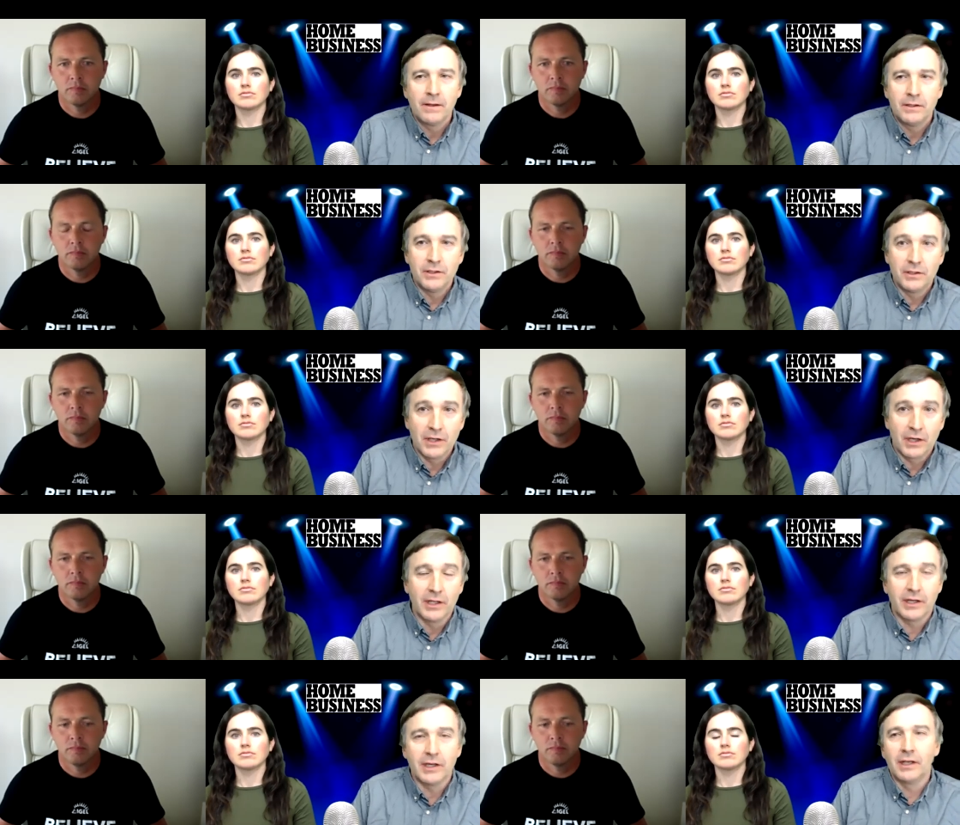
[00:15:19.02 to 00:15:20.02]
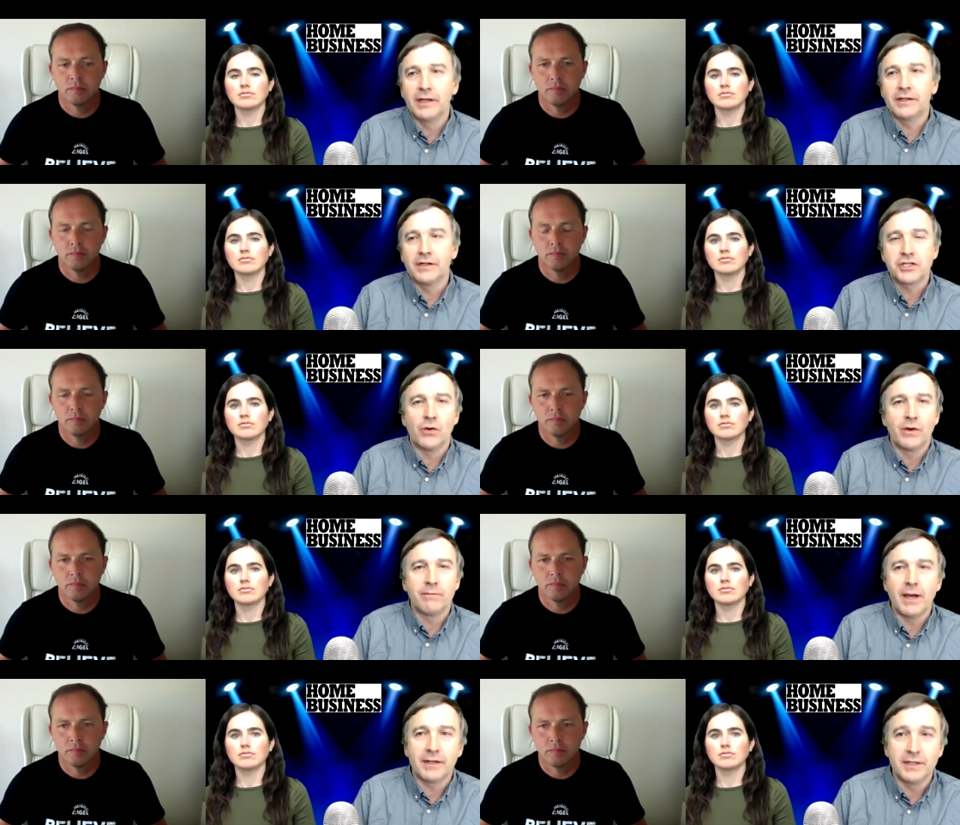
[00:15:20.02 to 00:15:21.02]
Speaker 1: You, you click a link that's going
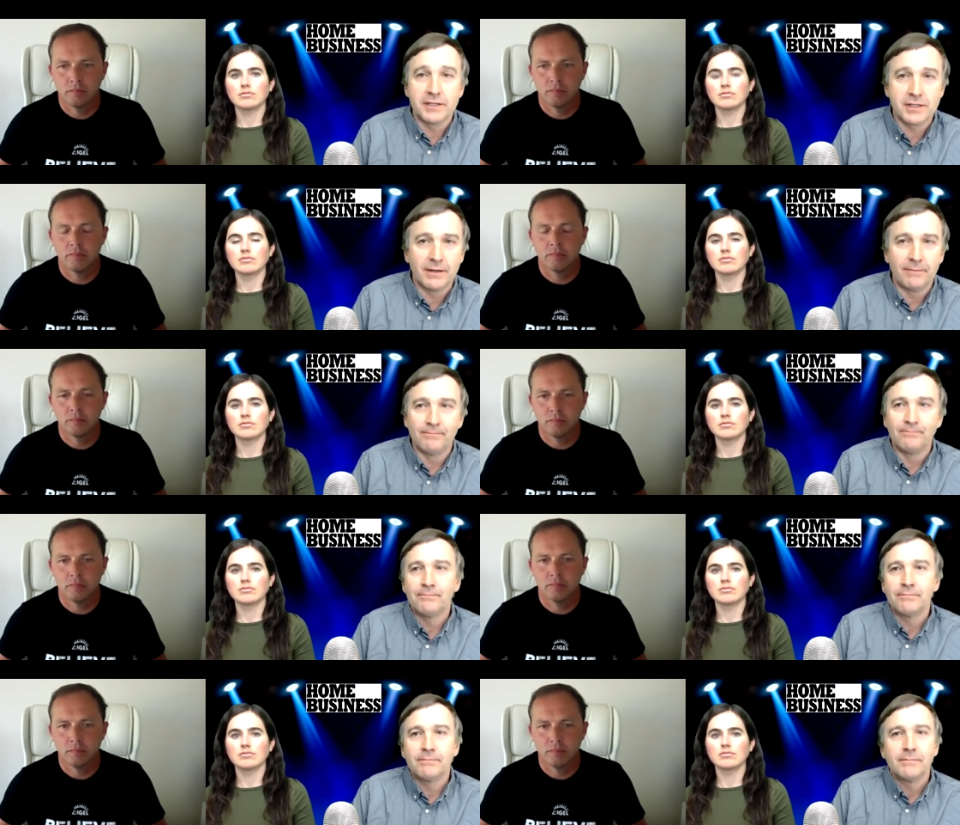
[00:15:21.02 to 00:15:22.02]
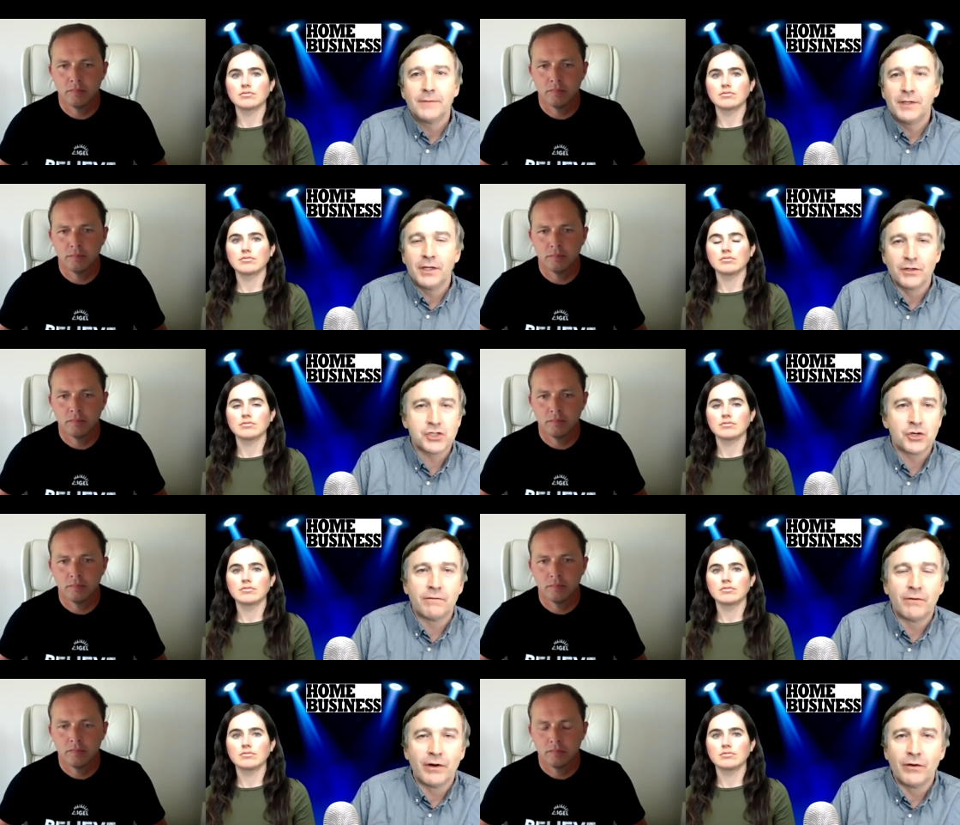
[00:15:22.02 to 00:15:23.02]
back to some, you know,
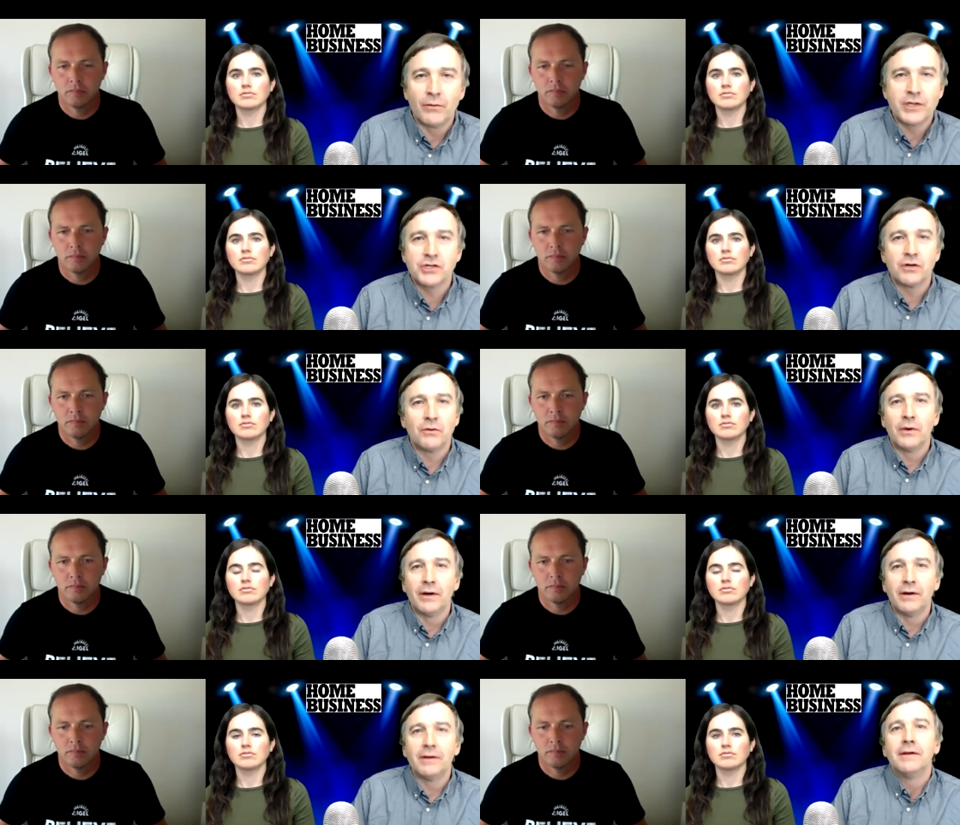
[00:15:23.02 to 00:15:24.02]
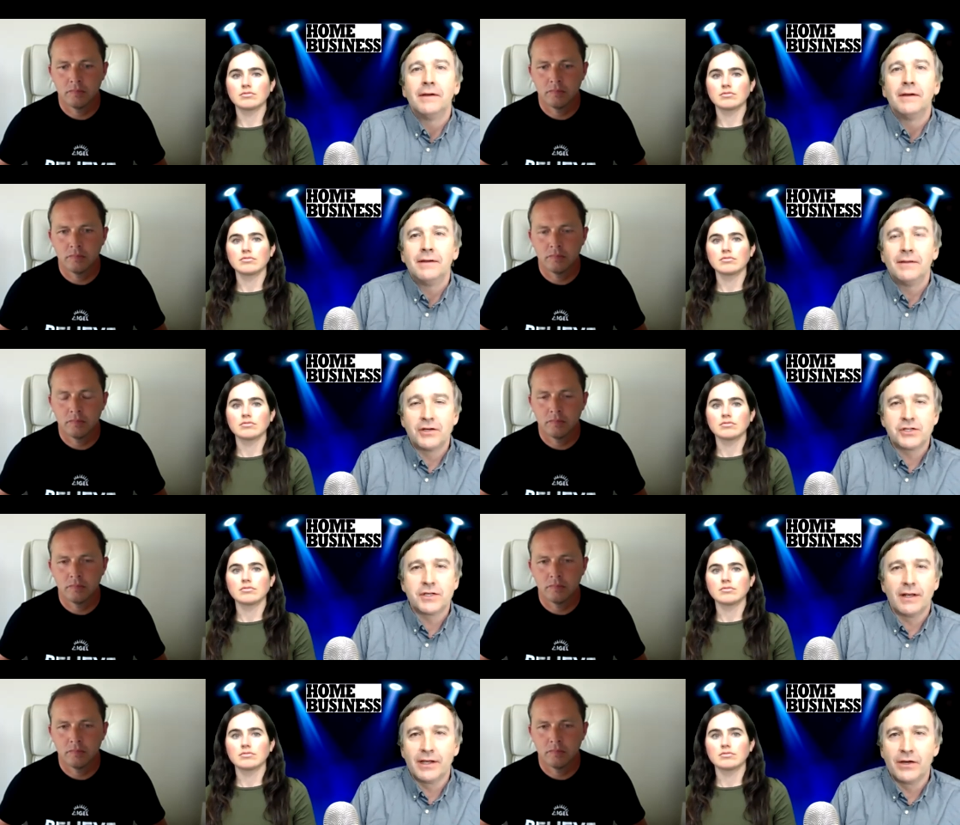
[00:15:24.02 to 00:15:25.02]
server in Russia where they're
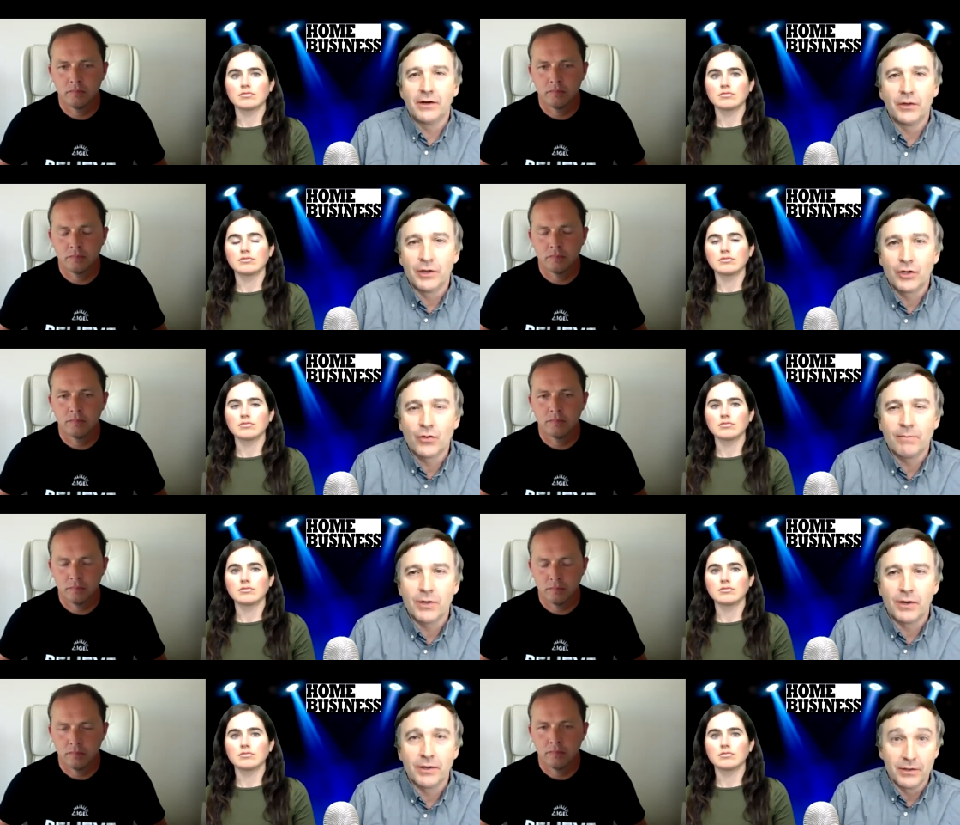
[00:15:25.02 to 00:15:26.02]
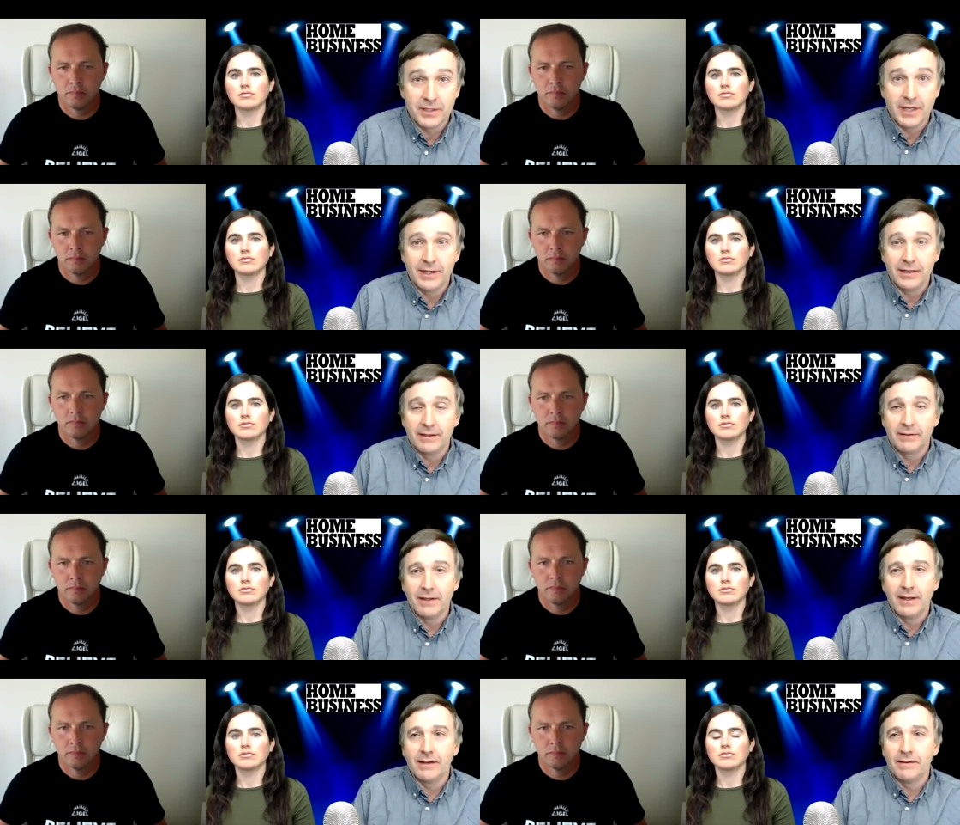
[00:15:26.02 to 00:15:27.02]
suddenly going to encrypt all your data and,
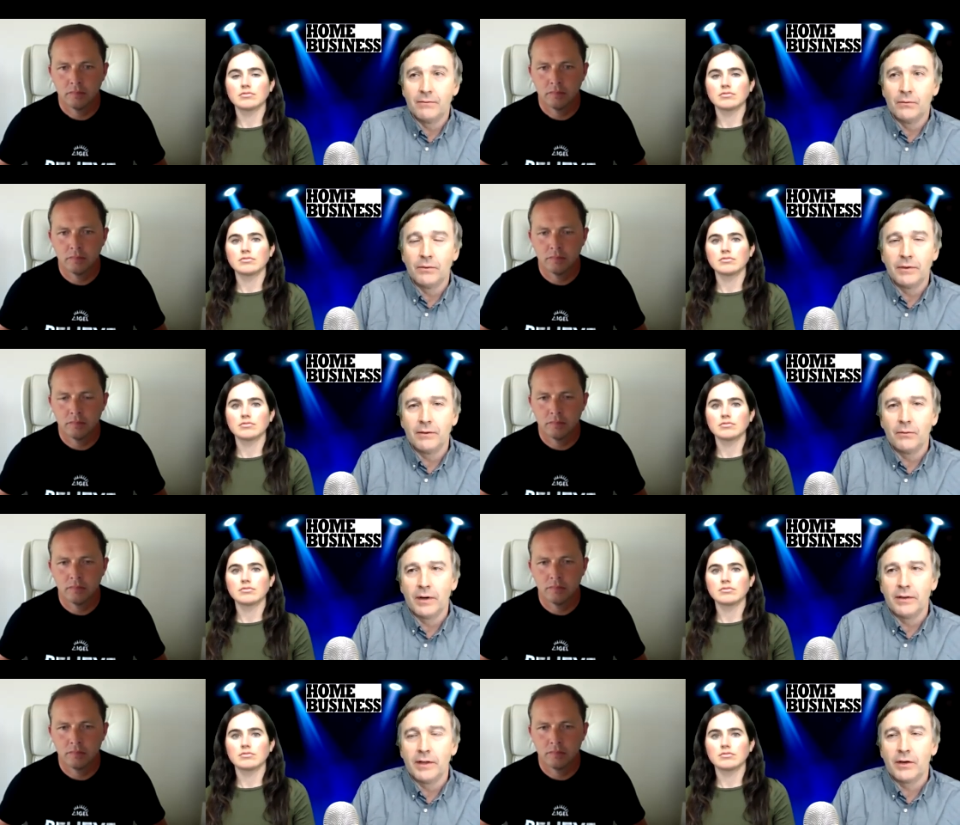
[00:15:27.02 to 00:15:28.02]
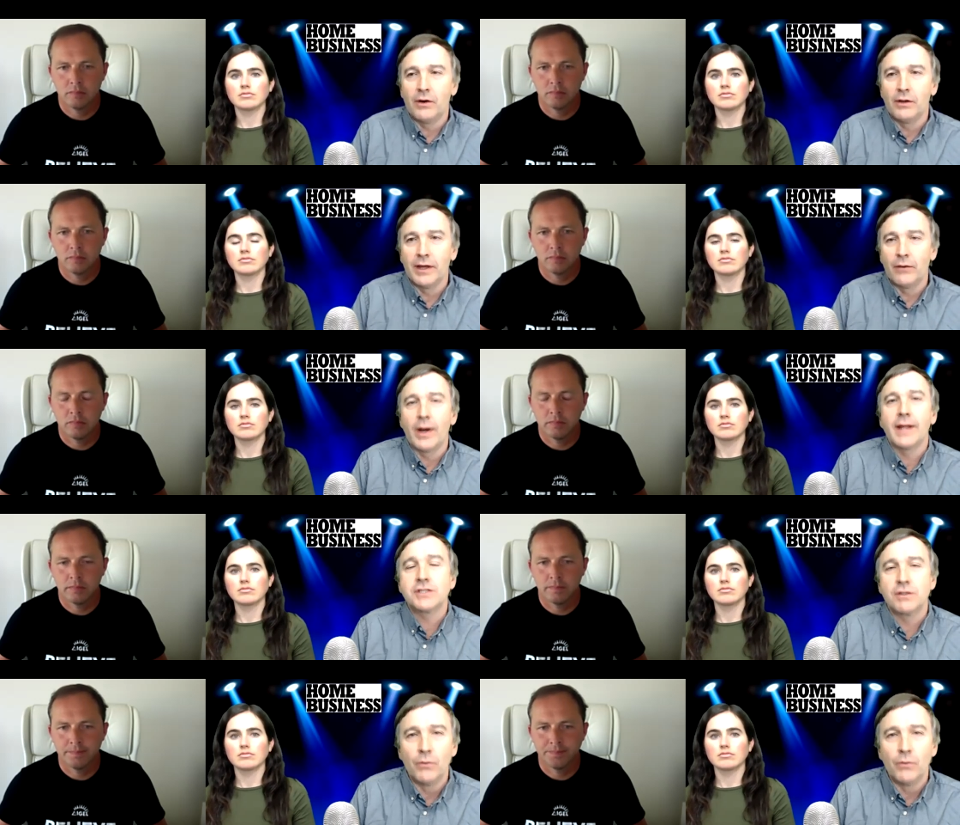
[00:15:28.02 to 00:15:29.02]
and we, what do they call that
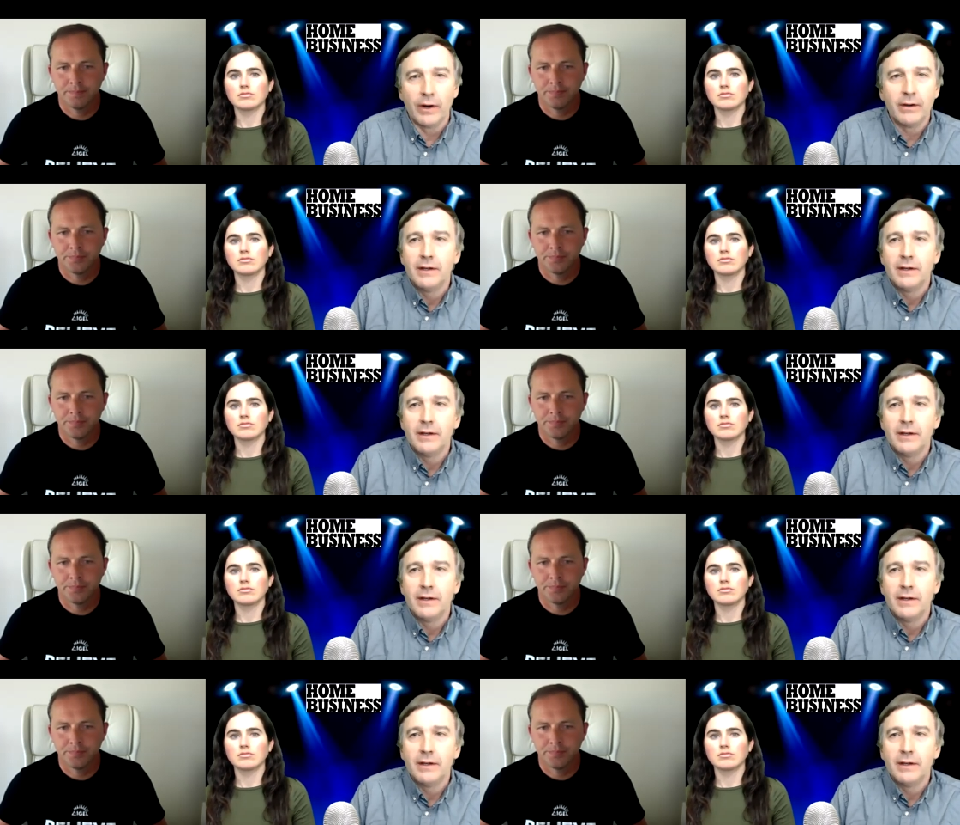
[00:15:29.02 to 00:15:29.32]
ransomware.